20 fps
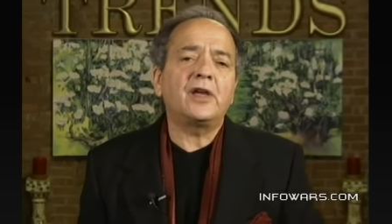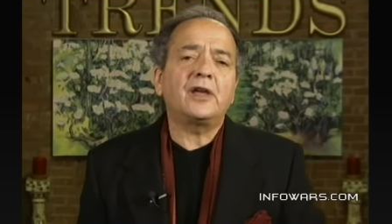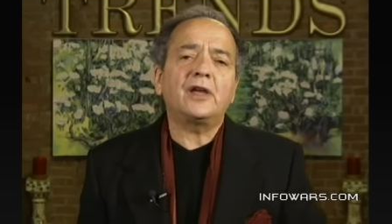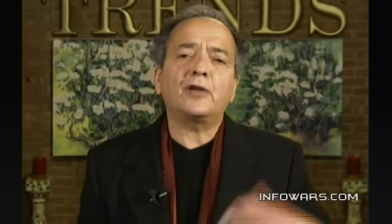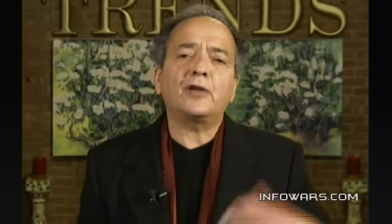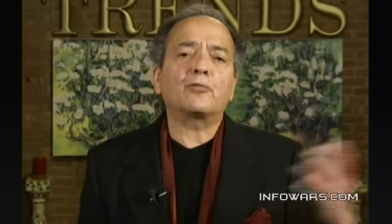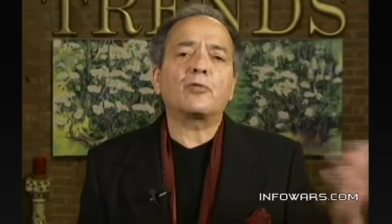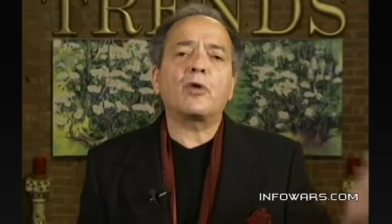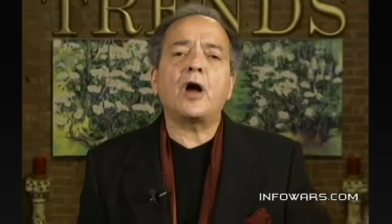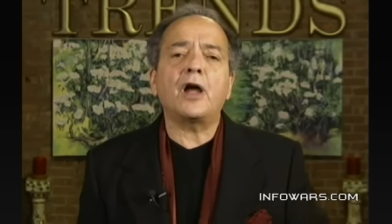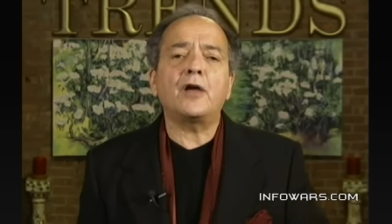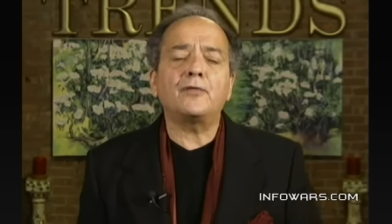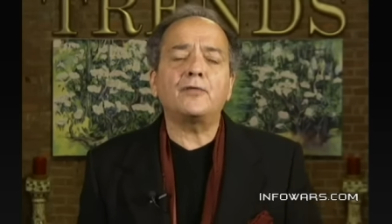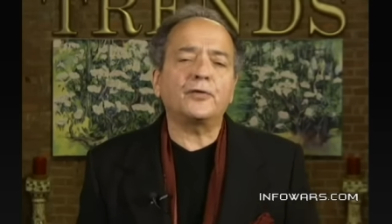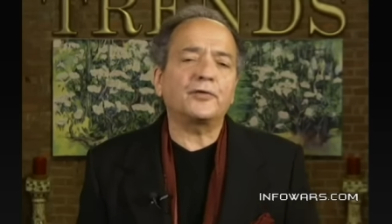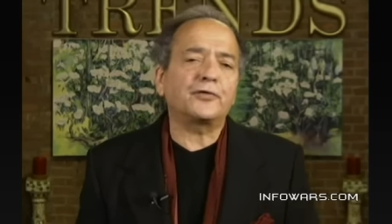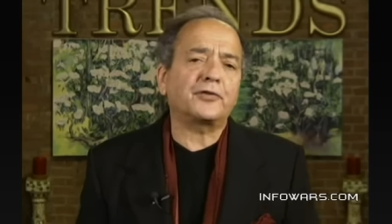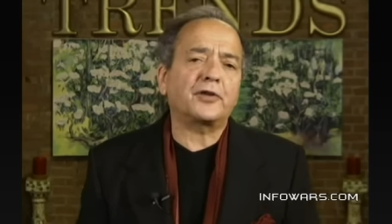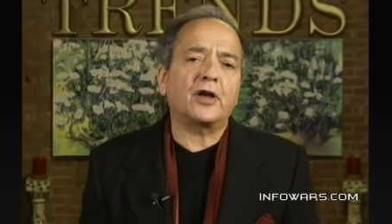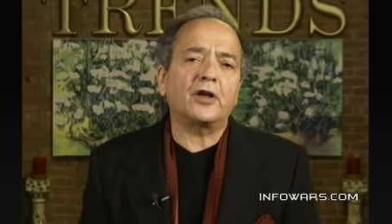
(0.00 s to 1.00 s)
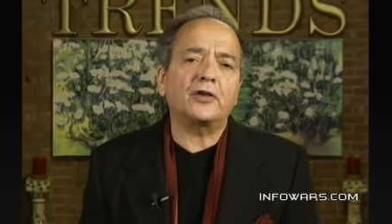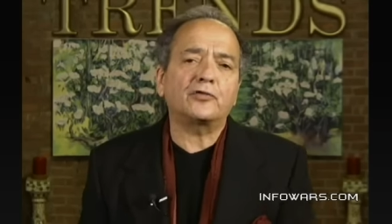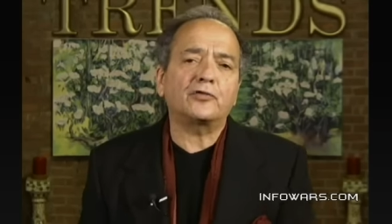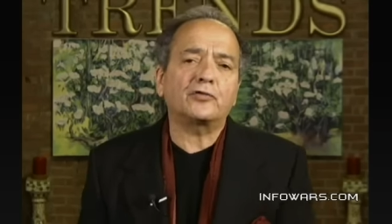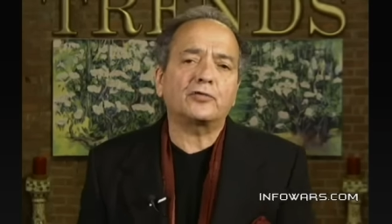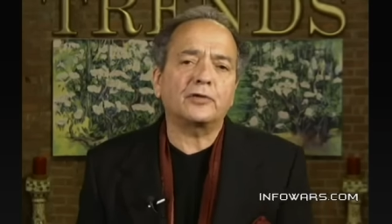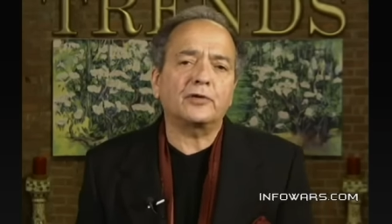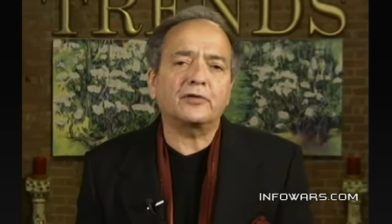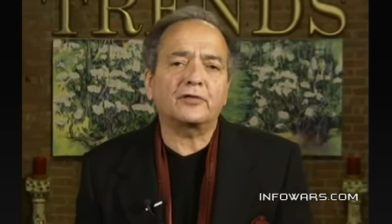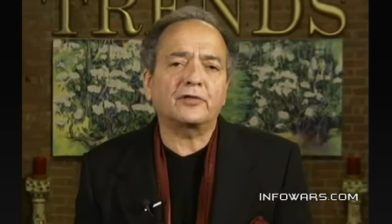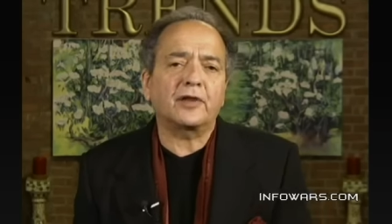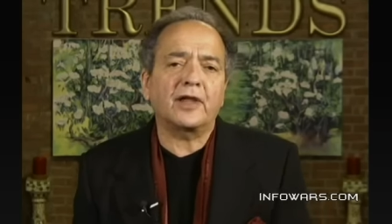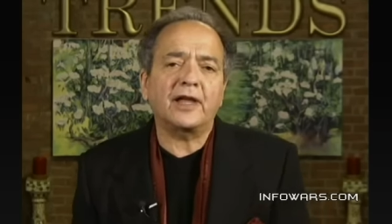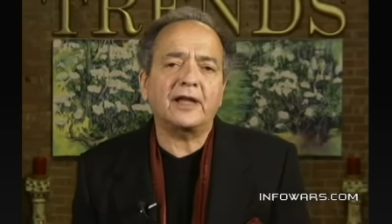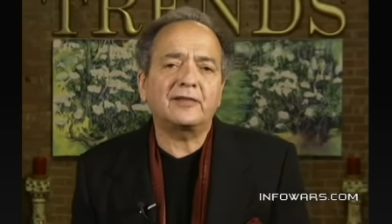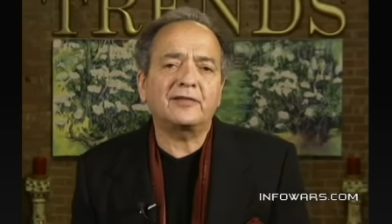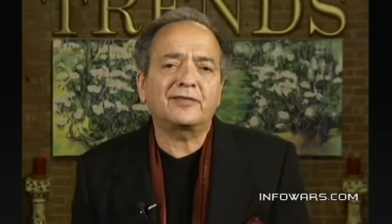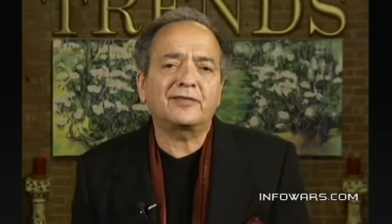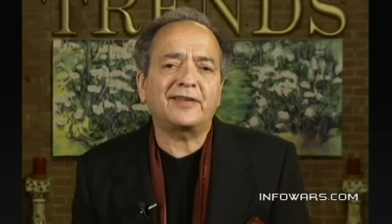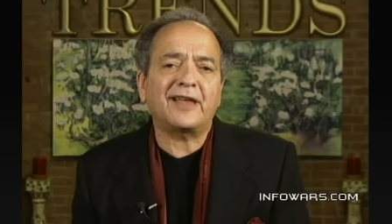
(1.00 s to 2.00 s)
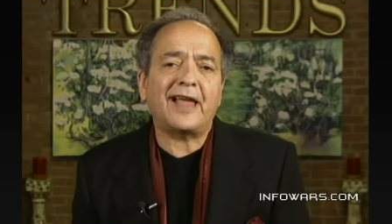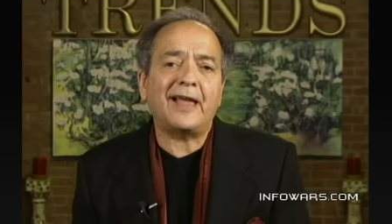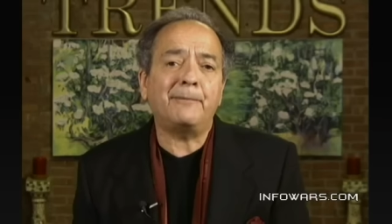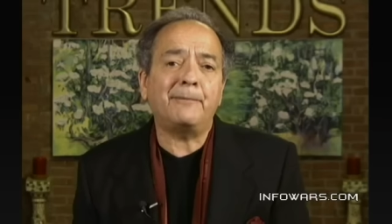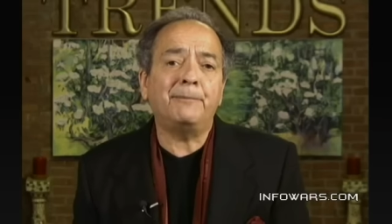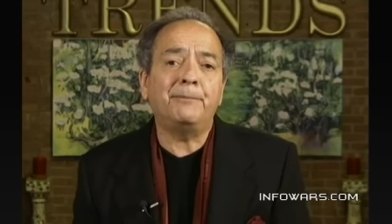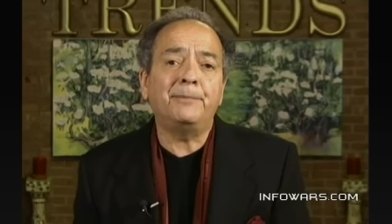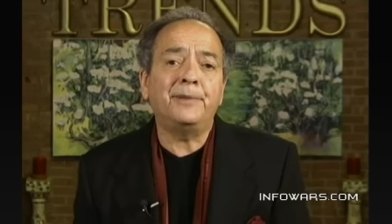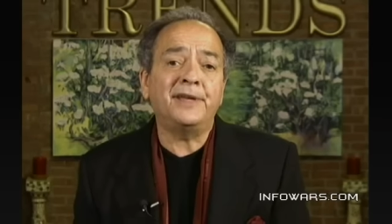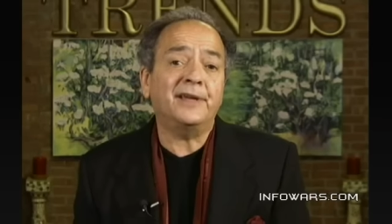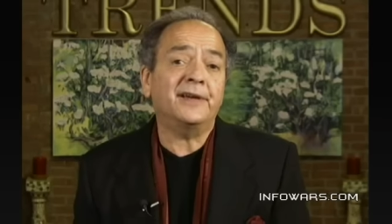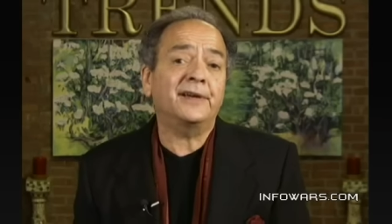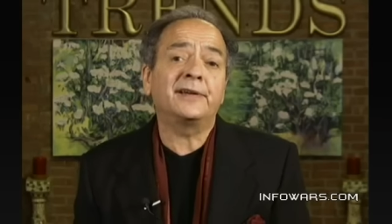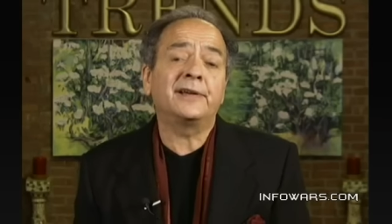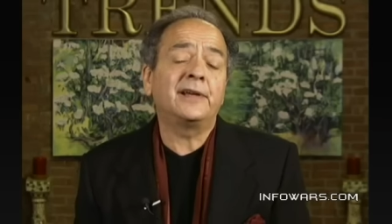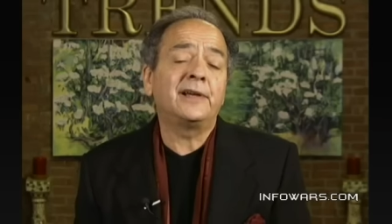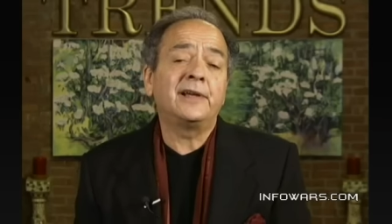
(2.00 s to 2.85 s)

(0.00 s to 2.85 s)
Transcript: It rivals countries like Zambia,